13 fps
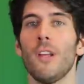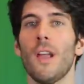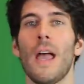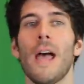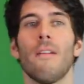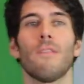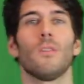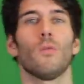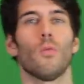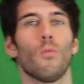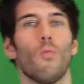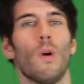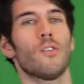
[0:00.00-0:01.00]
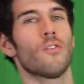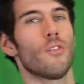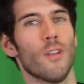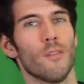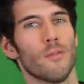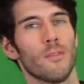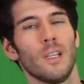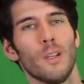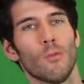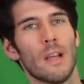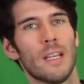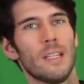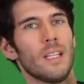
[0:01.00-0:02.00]
you have it. Watch another
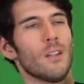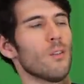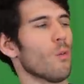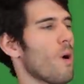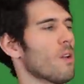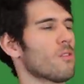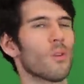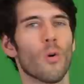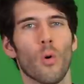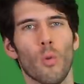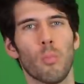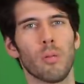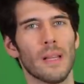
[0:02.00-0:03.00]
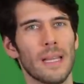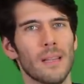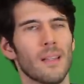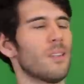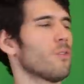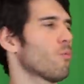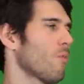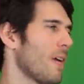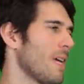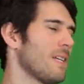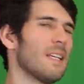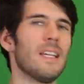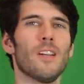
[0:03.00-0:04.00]
video right here or watch the whole playlist
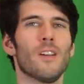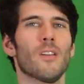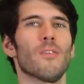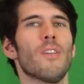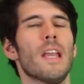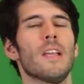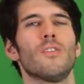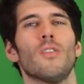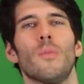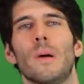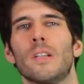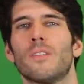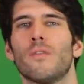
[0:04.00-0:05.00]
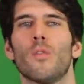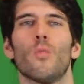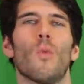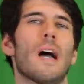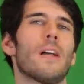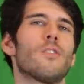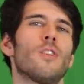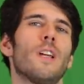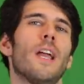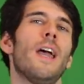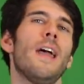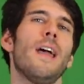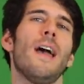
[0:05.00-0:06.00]
right here. Thanks so much for
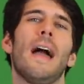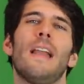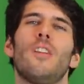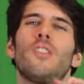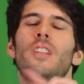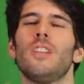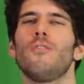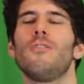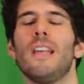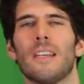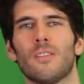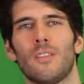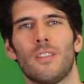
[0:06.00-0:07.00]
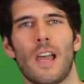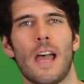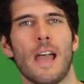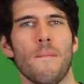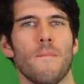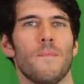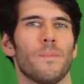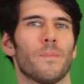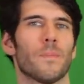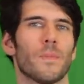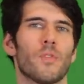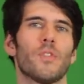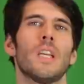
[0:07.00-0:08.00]
watching. And until next time,
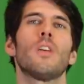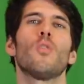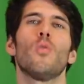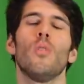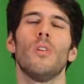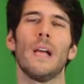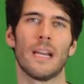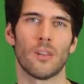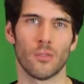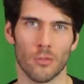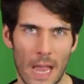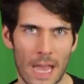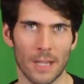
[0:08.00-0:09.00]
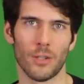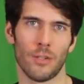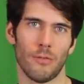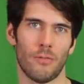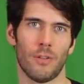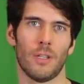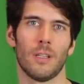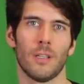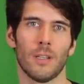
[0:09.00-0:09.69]
stay cool and attractive.